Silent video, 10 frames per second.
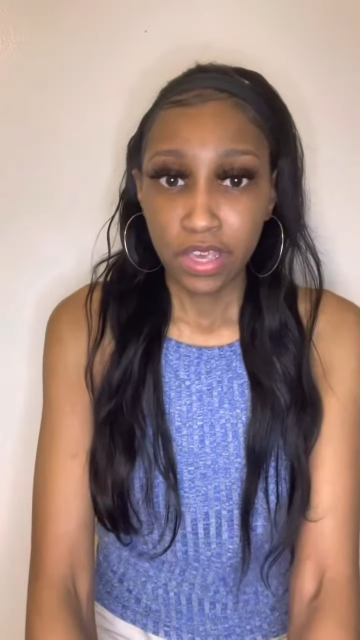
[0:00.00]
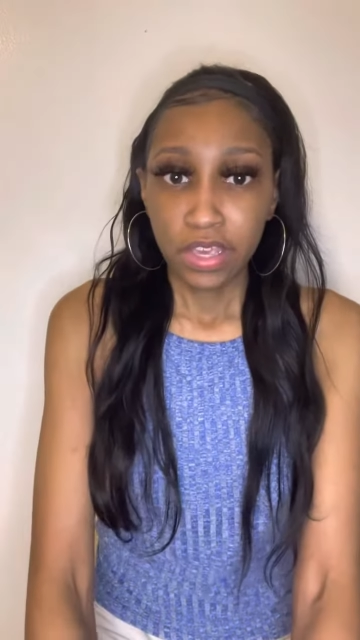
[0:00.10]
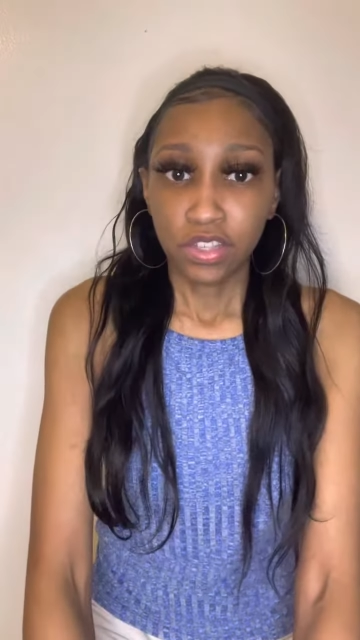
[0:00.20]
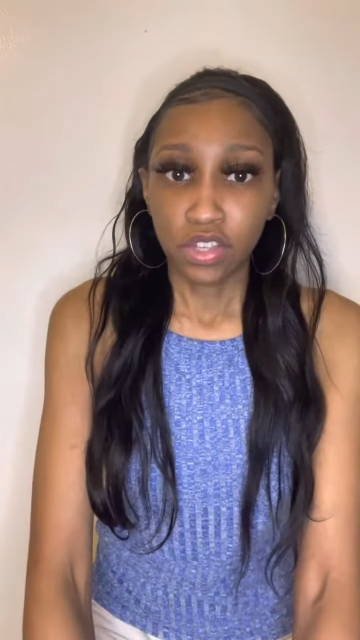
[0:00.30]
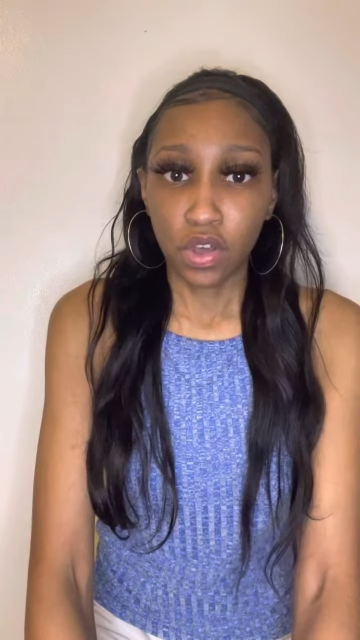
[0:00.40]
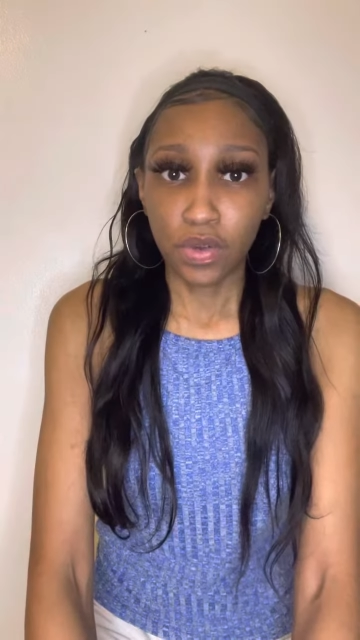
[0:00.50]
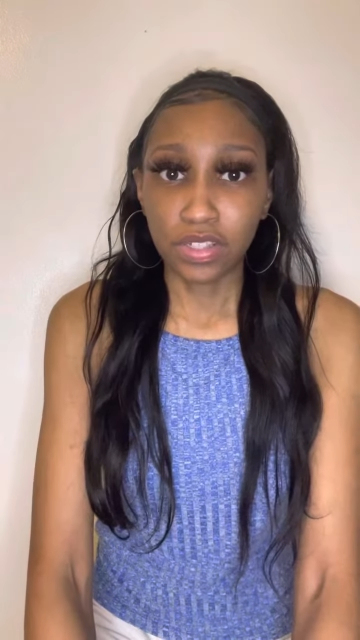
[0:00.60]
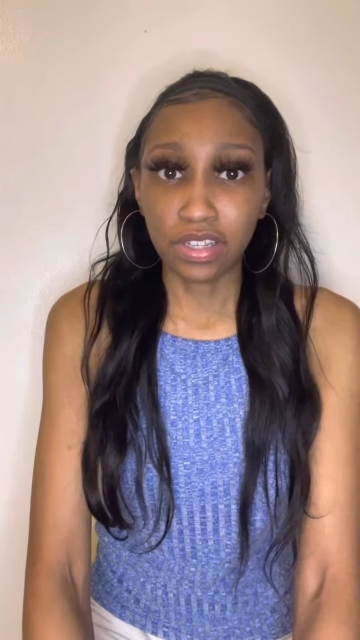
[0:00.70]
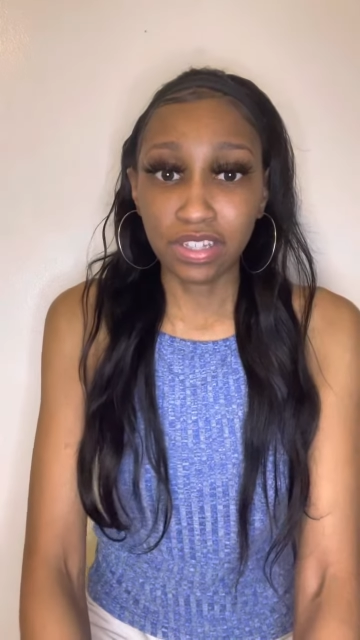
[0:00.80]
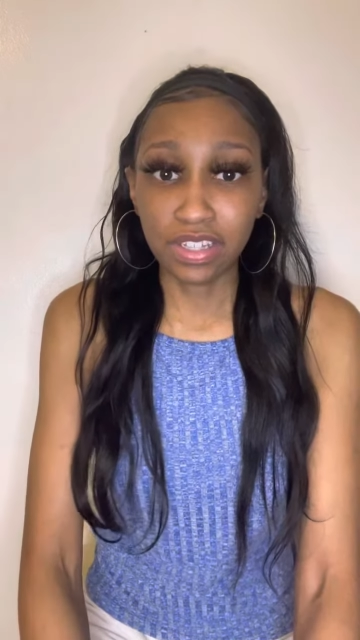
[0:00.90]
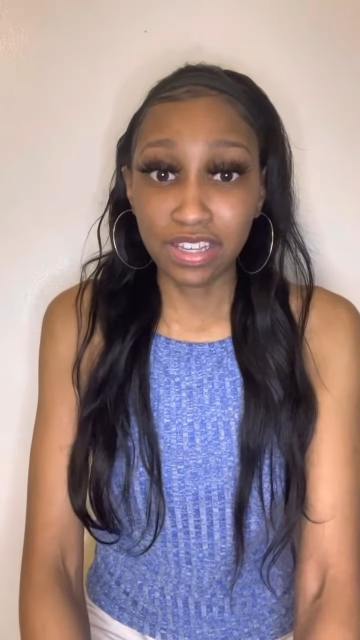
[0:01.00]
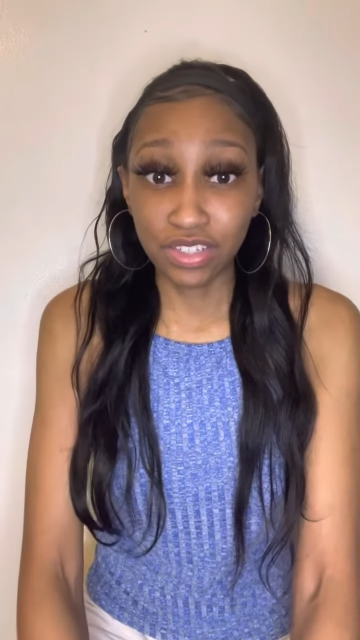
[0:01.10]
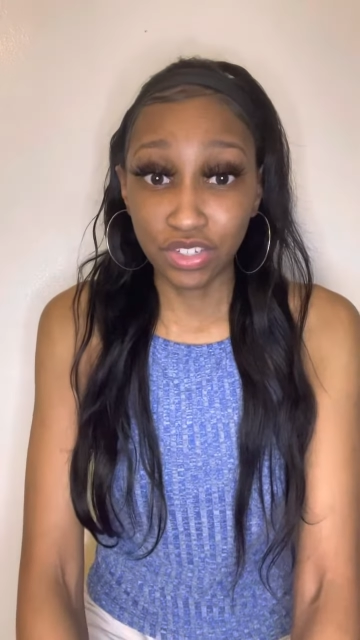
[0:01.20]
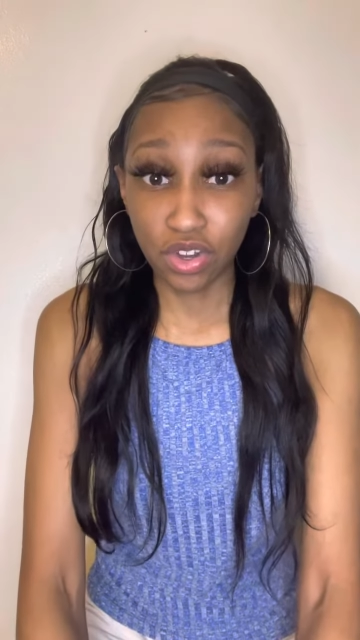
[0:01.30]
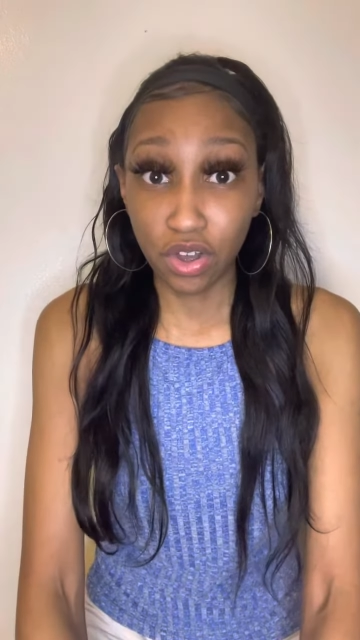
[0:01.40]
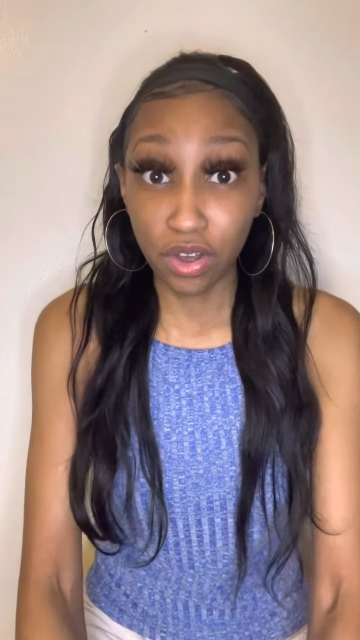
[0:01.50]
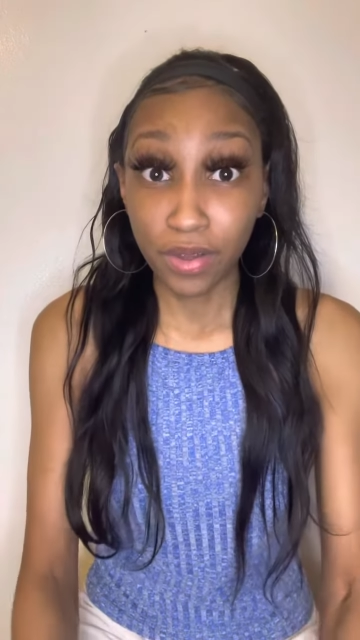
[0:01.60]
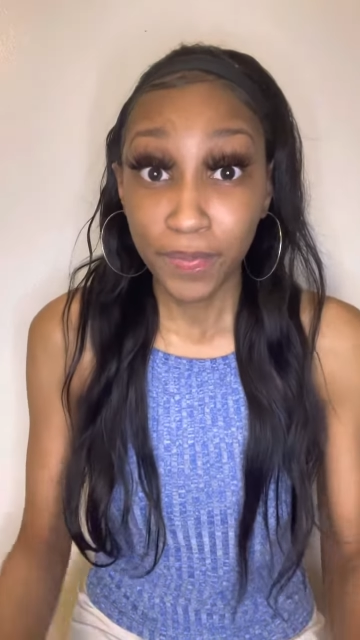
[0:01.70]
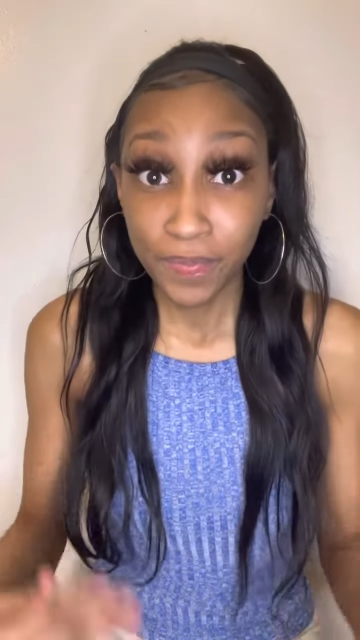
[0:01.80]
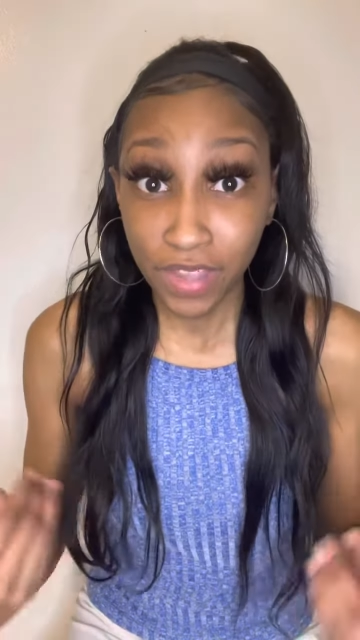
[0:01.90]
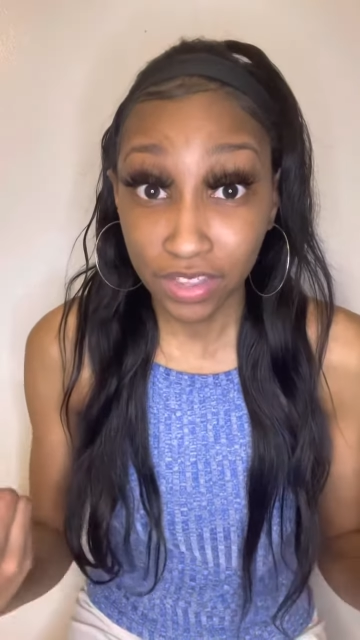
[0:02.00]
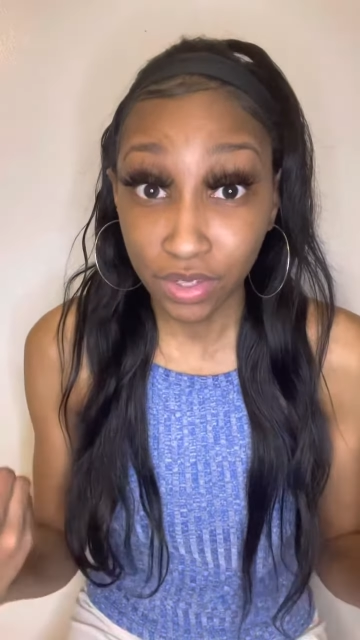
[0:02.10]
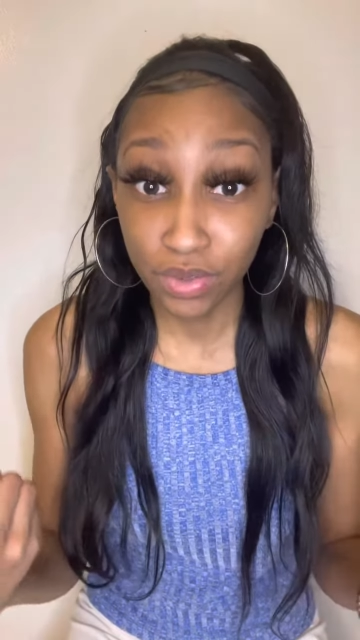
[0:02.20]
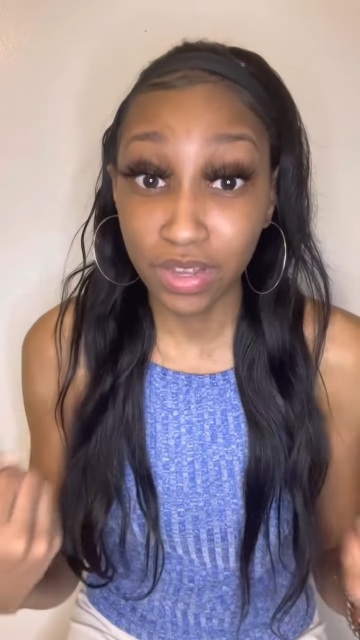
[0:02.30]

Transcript: So it's nothing against y'all, I know you